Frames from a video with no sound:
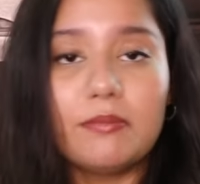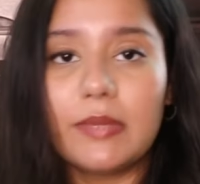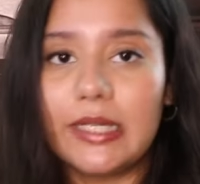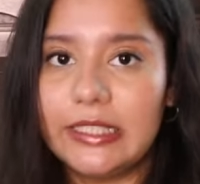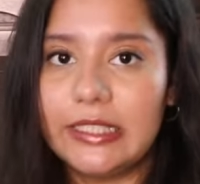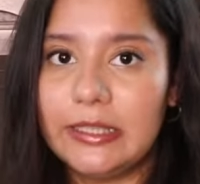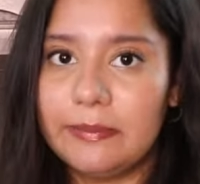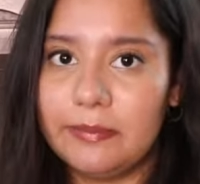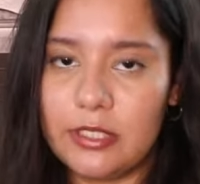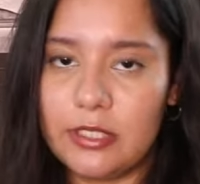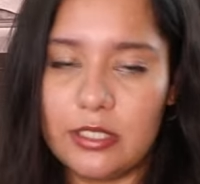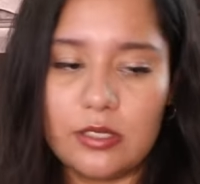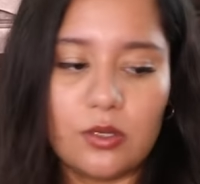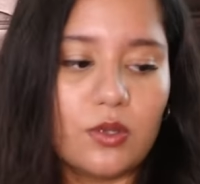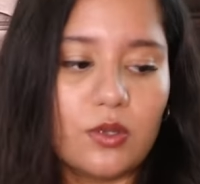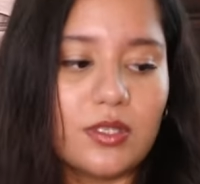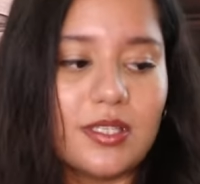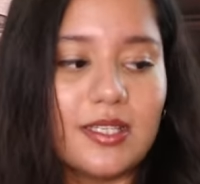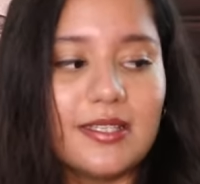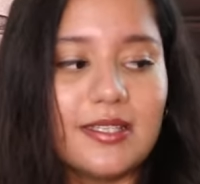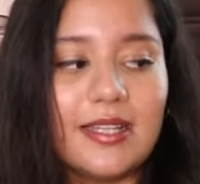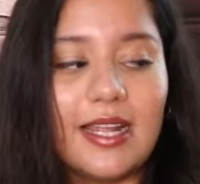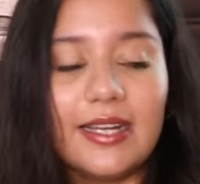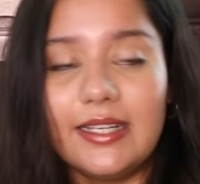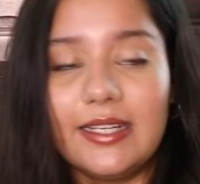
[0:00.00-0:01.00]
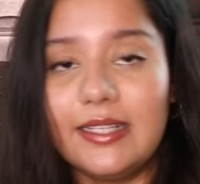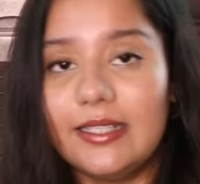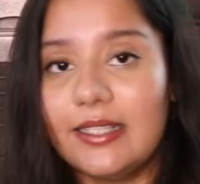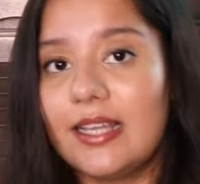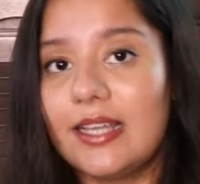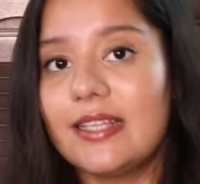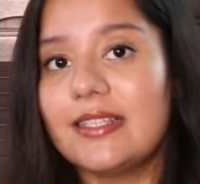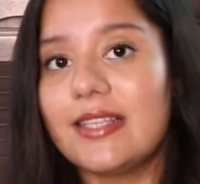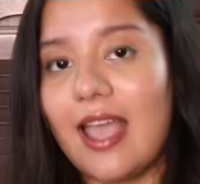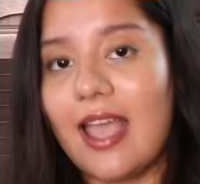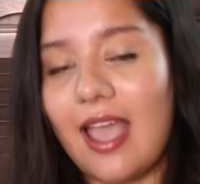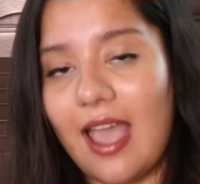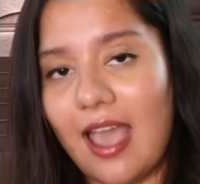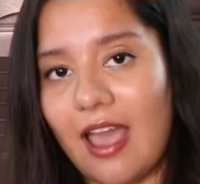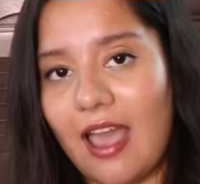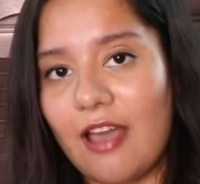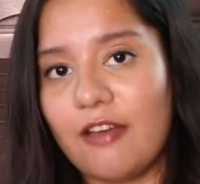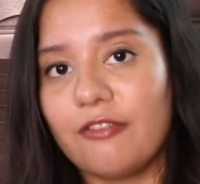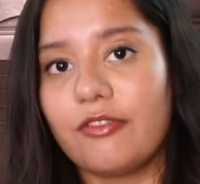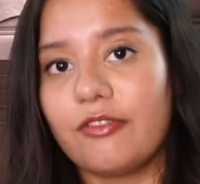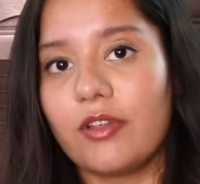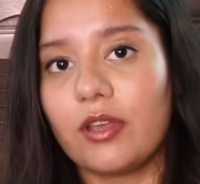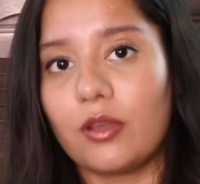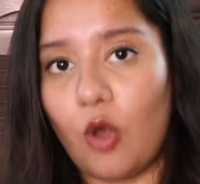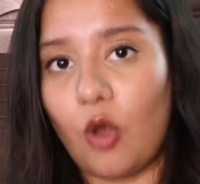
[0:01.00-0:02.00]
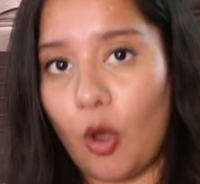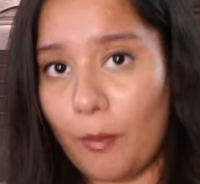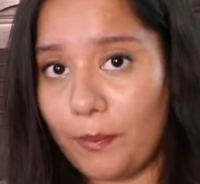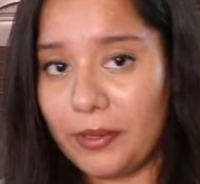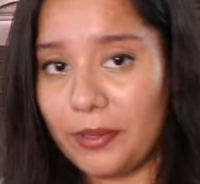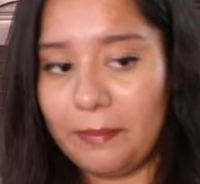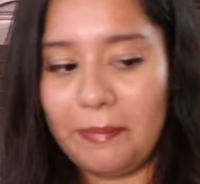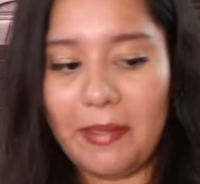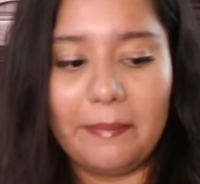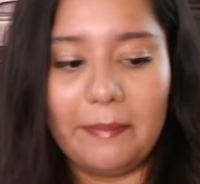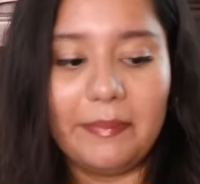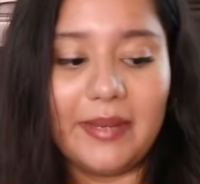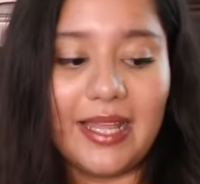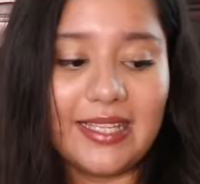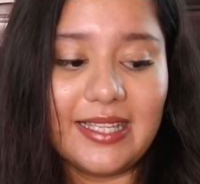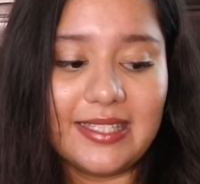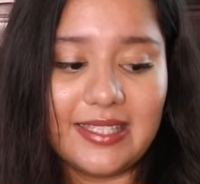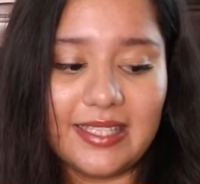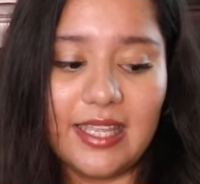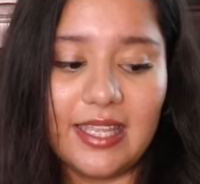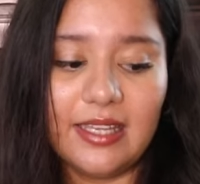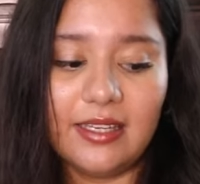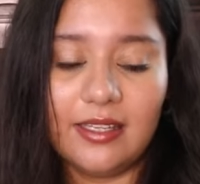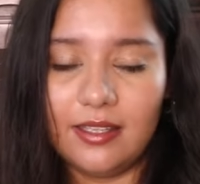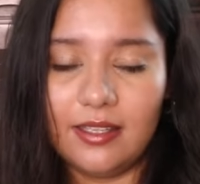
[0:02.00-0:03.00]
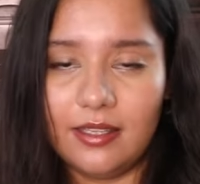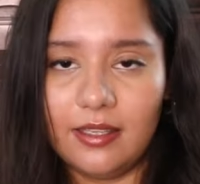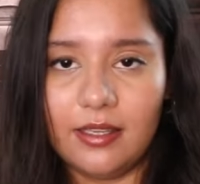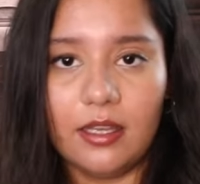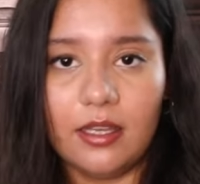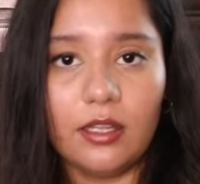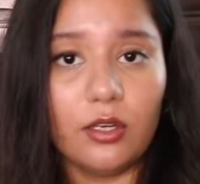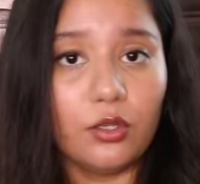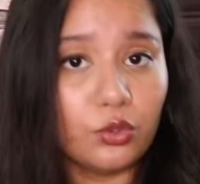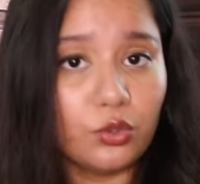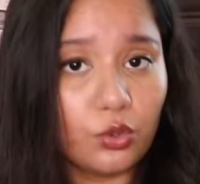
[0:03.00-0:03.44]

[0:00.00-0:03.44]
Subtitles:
multiple sources that it does have copper peptides in here,